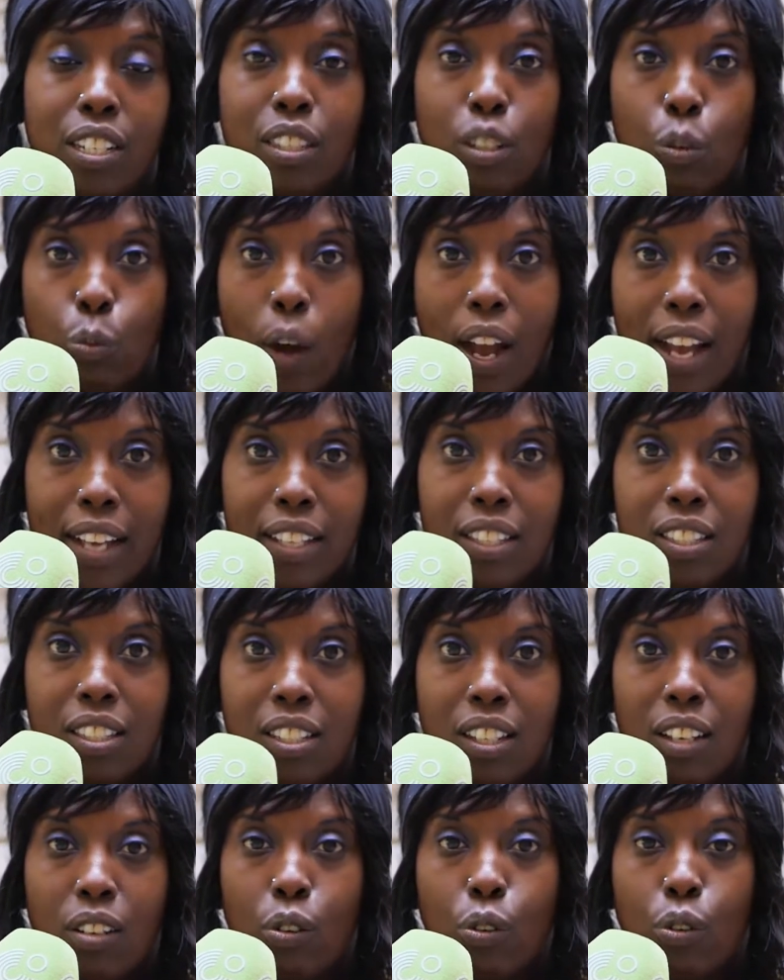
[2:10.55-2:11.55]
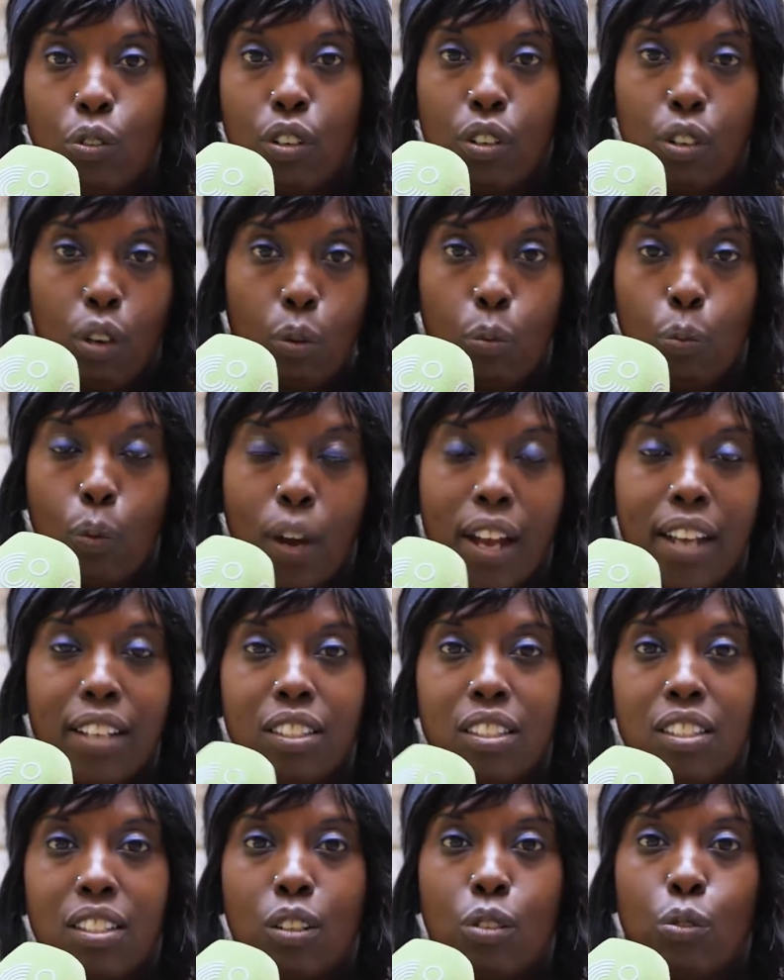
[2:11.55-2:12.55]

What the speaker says: in the West or the non-West,